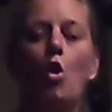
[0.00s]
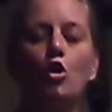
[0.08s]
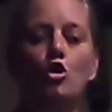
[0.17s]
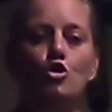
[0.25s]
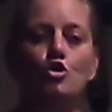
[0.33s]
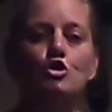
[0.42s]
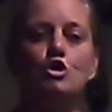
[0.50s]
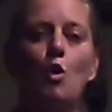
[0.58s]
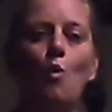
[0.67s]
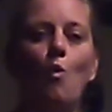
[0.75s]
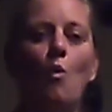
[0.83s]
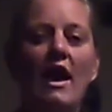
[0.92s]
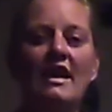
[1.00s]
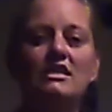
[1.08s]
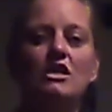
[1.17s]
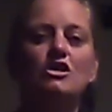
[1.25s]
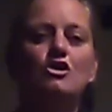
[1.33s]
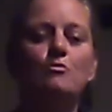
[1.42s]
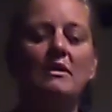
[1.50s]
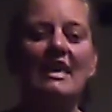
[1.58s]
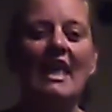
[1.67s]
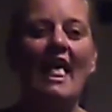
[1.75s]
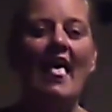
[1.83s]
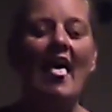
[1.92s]
Lose weight to
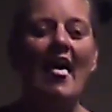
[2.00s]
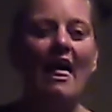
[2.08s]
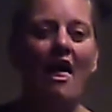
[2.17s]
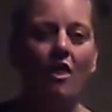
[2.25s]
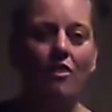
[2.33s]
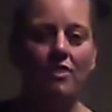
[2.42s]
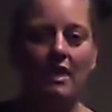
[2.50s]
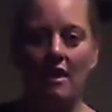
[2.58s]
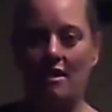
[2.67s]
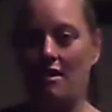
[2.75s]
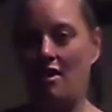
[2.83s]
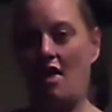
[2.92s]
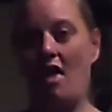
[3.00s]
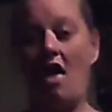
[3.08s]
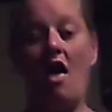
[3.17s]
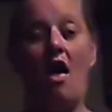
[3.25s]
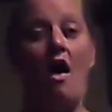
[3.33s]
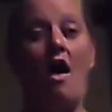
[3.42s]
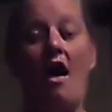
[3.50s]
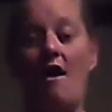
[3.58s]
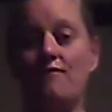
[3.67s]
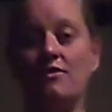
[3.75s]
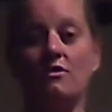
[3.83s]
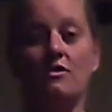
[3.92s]
be healthy. I
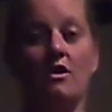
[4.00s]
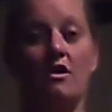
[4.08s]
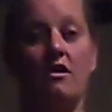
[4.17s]
feel good.